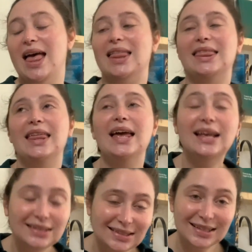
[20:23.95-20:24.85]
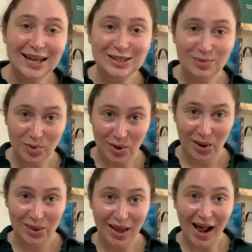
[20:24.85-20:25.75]
This is a book
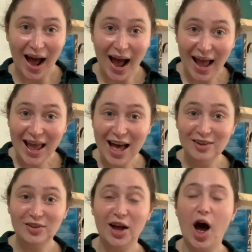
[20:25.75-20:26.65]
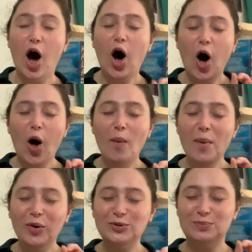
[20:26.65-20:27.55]
that I have
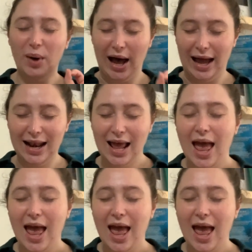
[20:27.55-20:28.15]
almost bought